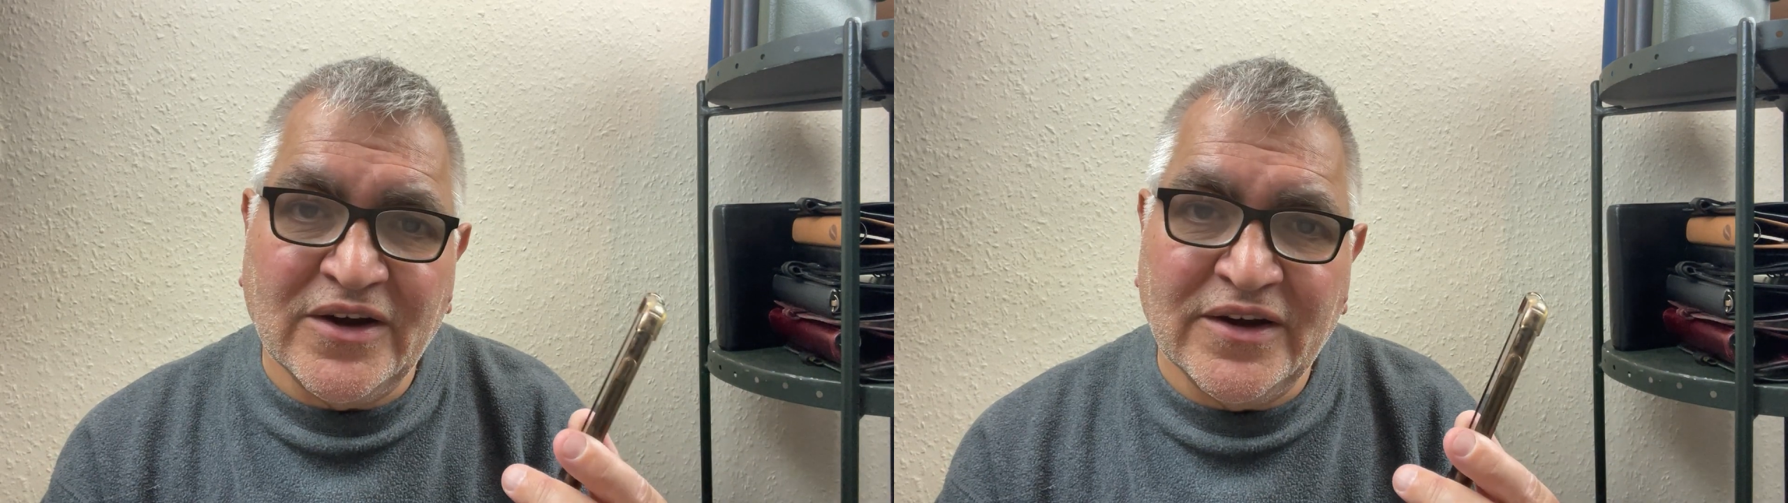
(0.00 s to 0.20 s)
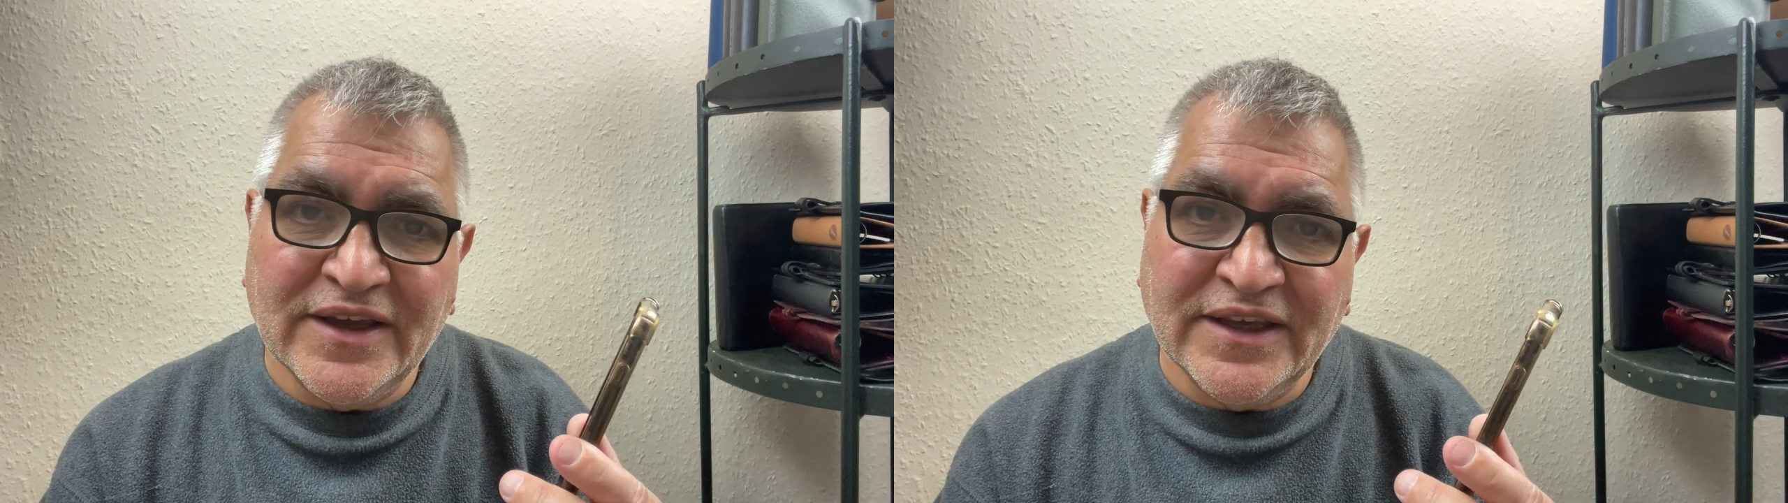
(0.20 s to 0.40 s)

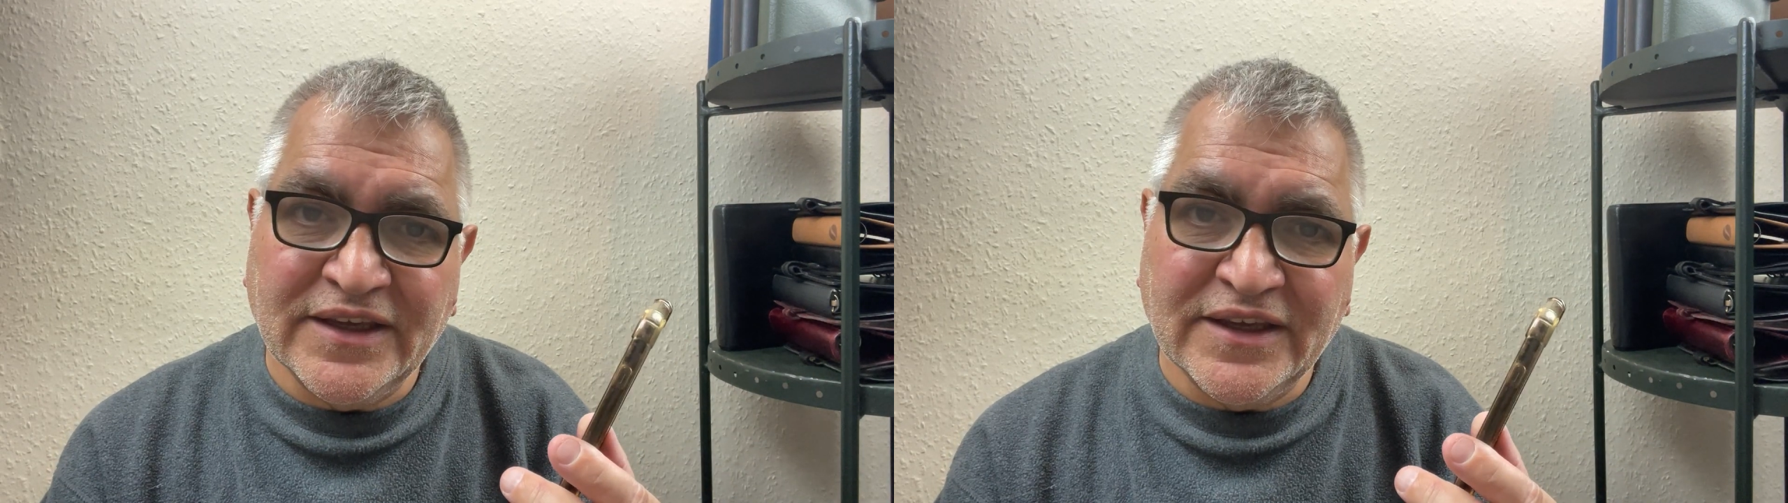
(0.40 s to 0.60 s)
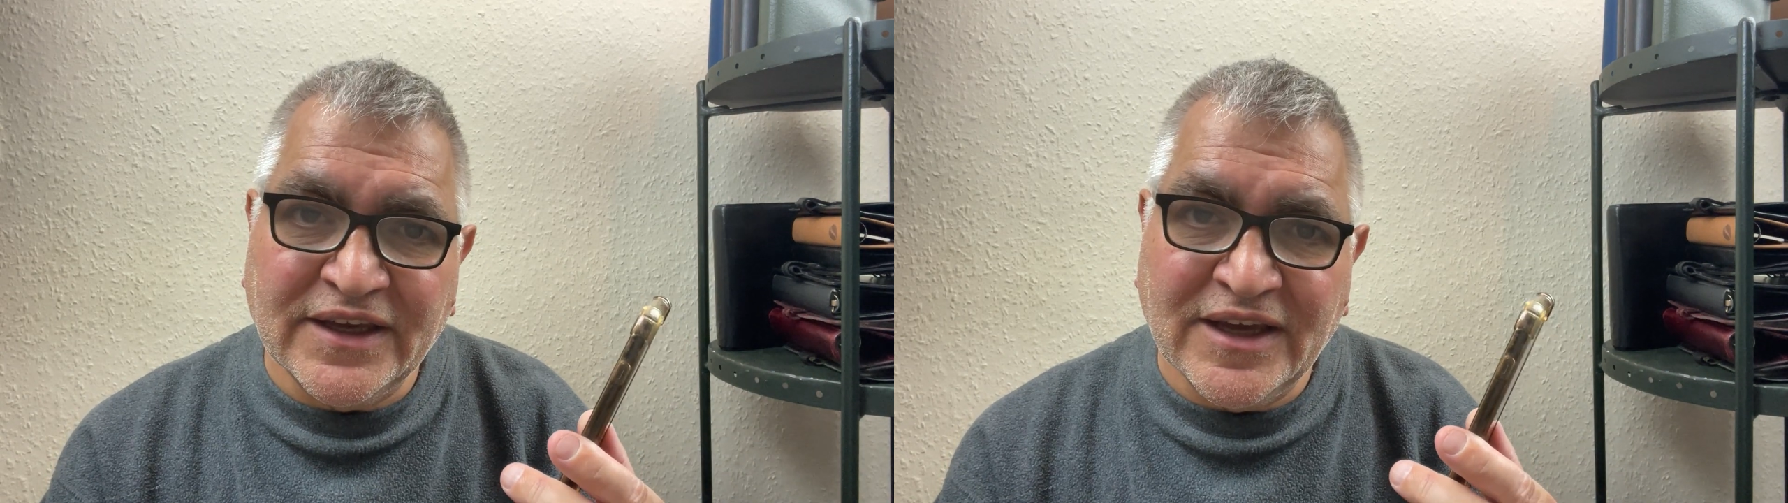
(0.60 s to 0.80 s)

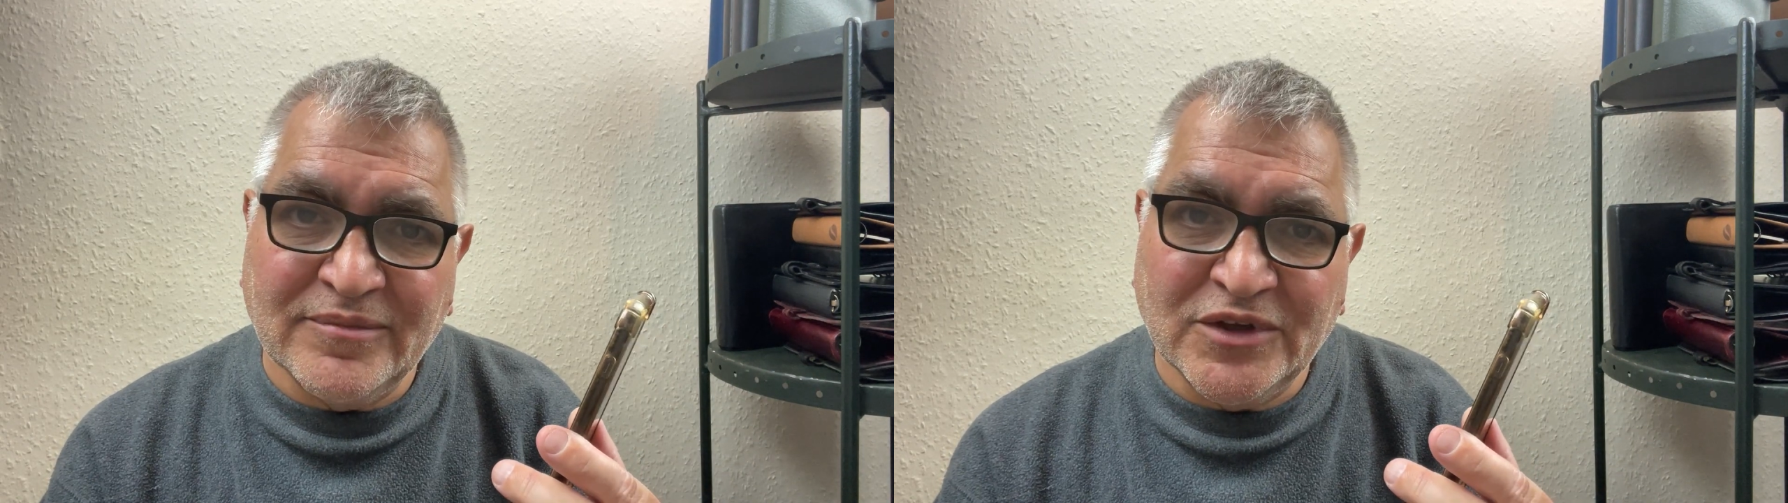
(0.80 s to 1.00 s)
I am